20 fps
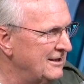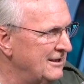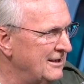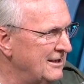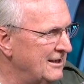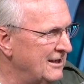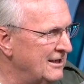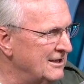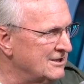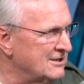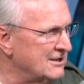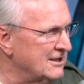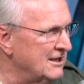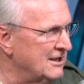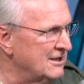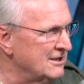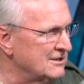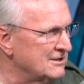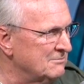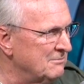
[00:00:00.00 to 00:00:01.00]
And he
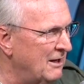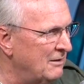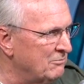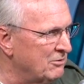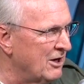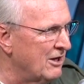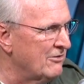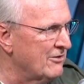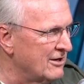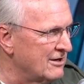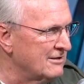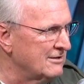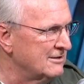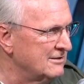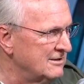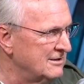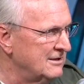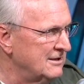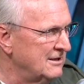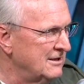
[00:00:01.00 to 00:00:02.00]
says, My brother,
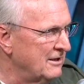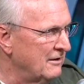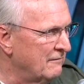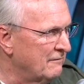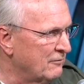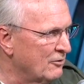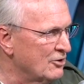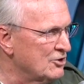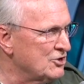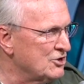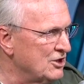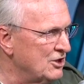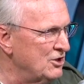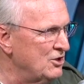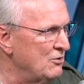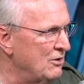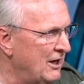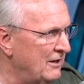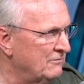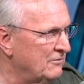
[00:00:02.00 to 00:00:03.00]
the first thing you
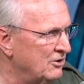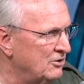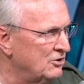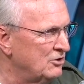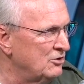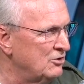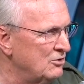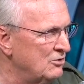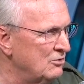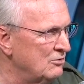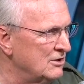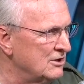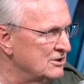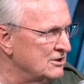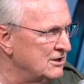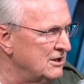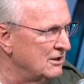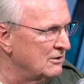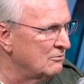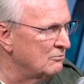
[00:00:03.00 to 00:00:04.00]
have to do is
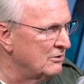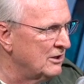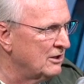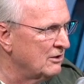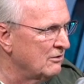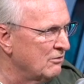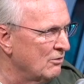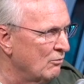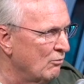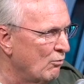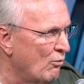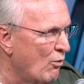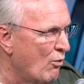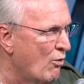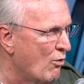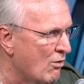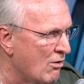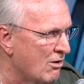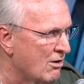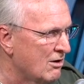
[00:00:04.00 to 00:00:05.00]
get rid of the
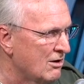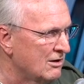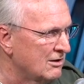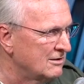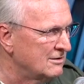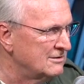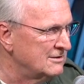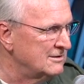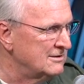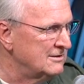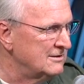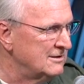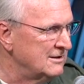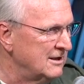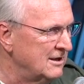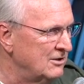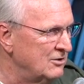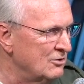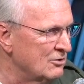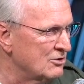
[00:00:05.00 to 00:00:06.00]
war
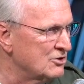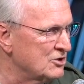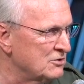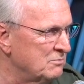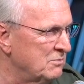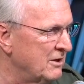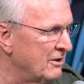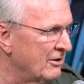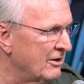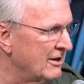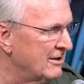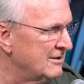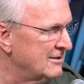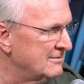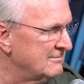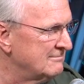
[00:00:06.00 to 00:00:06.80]
in your spirit.